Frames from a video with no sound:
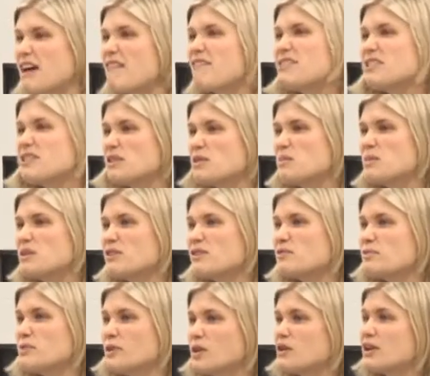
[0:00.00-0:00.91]
have a little bit
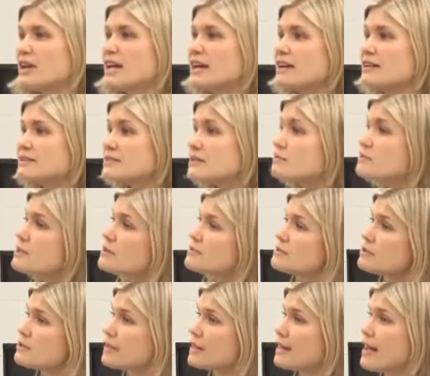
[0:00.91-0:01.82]
of bloating and
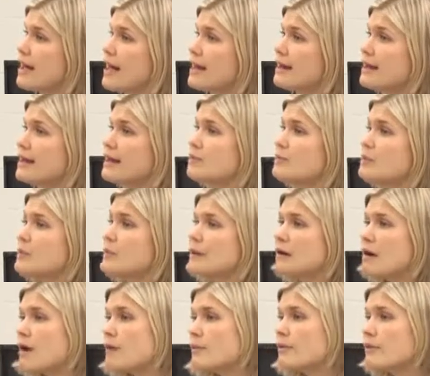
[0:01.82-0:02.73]
sometimes they'll get a headache, but
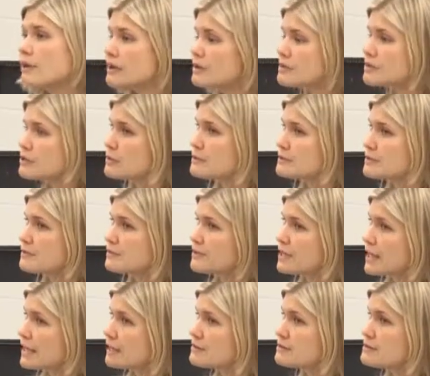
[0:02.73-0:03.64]
we're not worried in terms
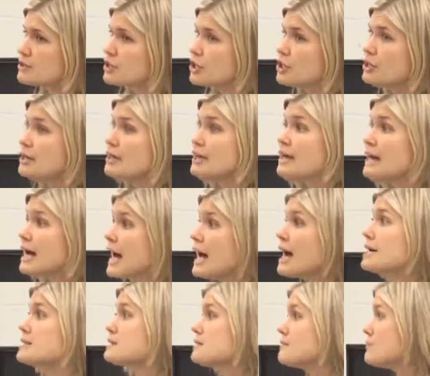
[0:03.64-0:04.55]
of cancer
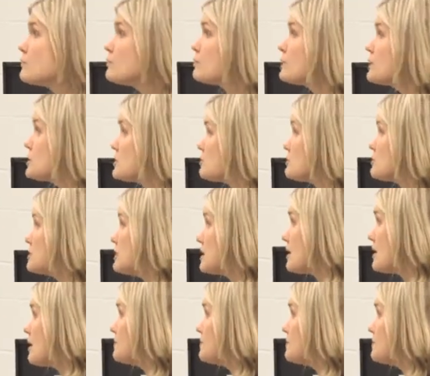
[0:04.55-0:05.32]
as of the research that